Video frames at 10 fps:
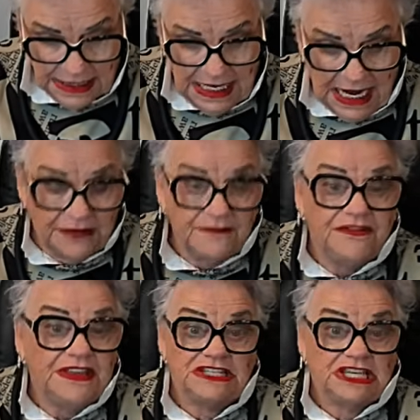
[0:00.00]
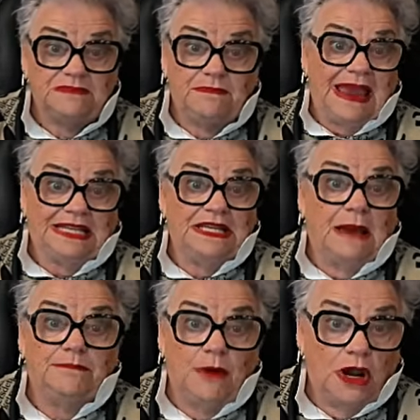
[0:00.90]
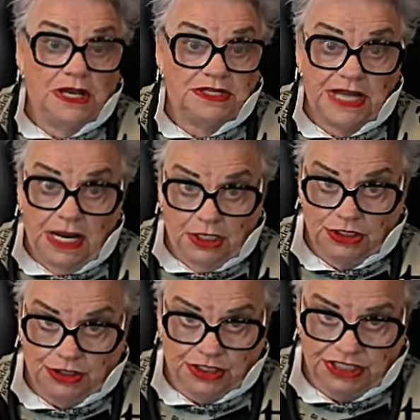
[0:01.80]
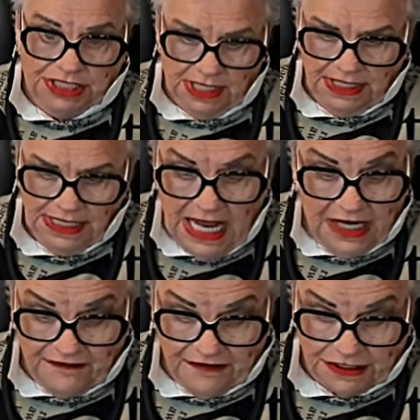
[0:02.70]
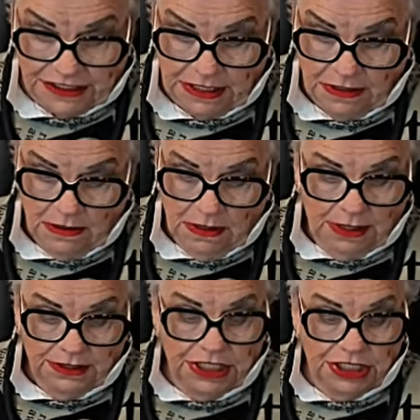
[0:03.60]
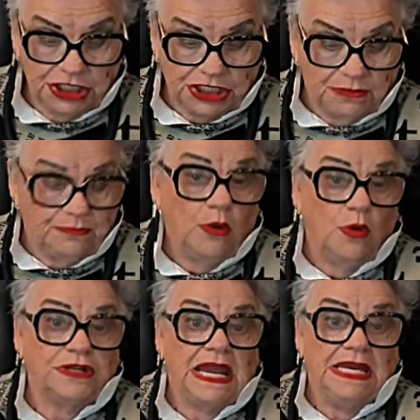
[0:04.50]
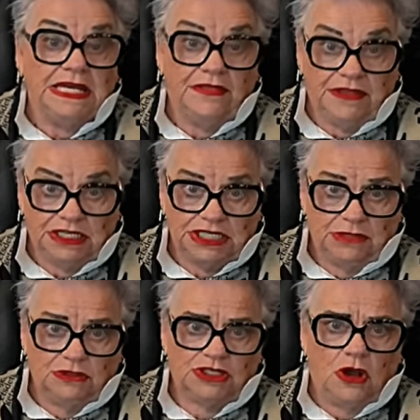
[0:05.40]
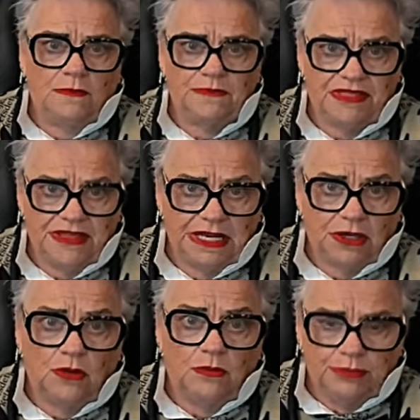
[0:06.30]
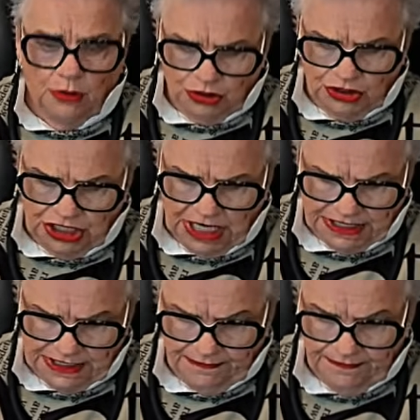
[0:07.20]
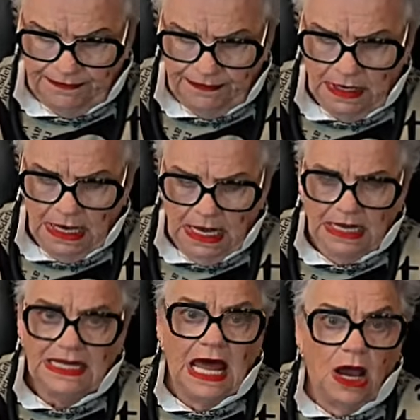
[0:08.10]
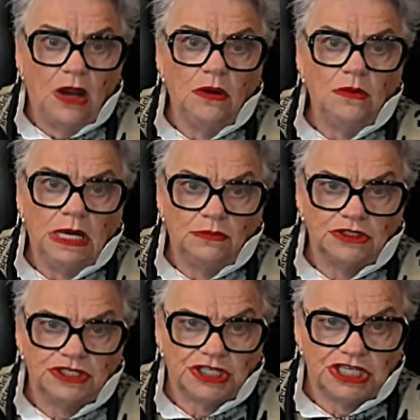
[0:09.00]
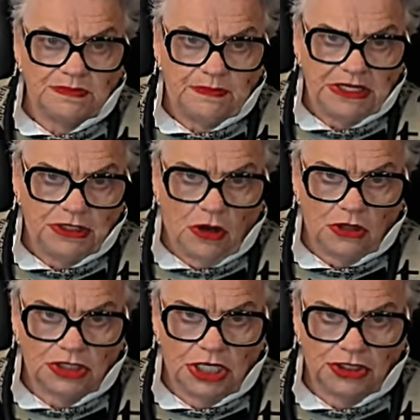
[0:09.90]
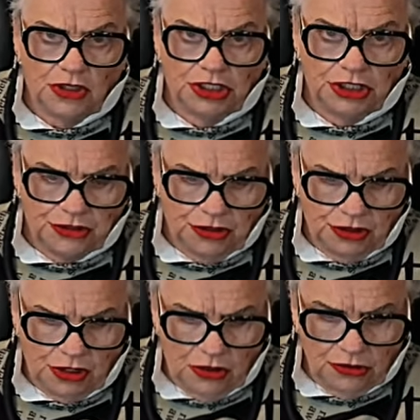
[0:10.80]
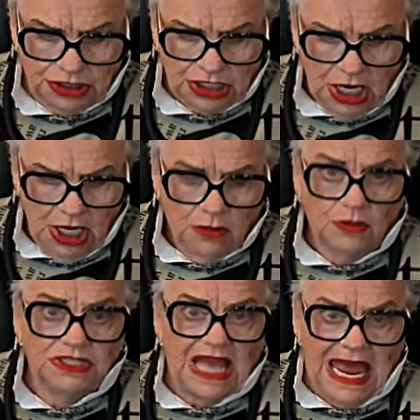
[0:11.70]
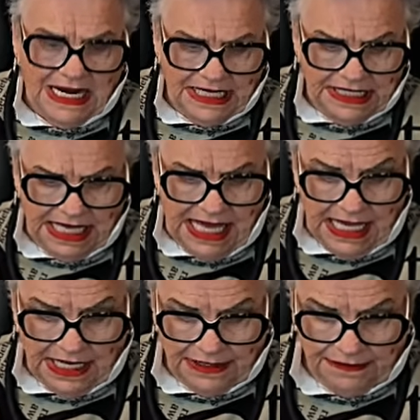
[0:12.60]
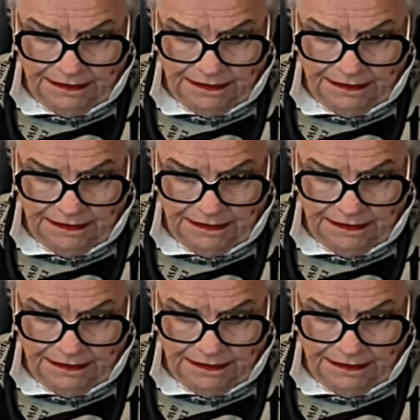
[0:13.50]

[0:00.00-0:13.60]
none of this is backed up by intelligence. None of it. Didn't support any of this. It was hypothetical bullshit. No, it was the spin doctor, Donnie Two Dollars, was at it again.